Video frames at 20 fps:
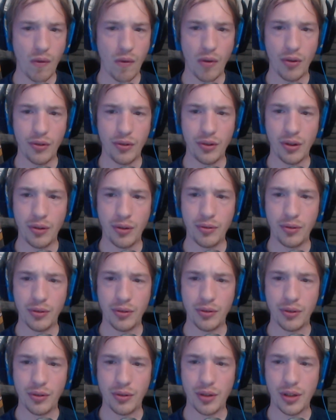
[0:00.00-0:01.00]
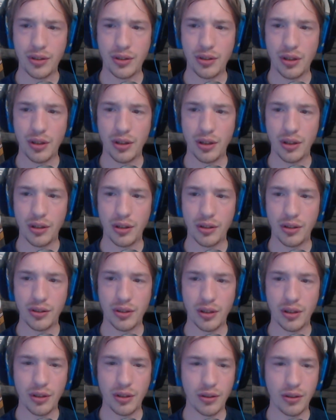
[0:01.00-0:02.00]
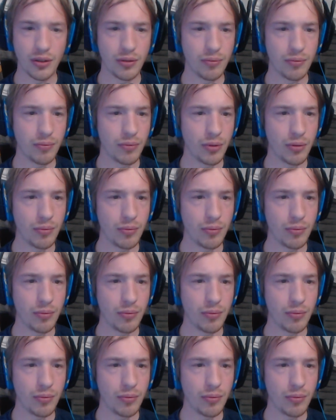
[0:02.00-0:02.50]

No, that's not it. That's not it. Nope.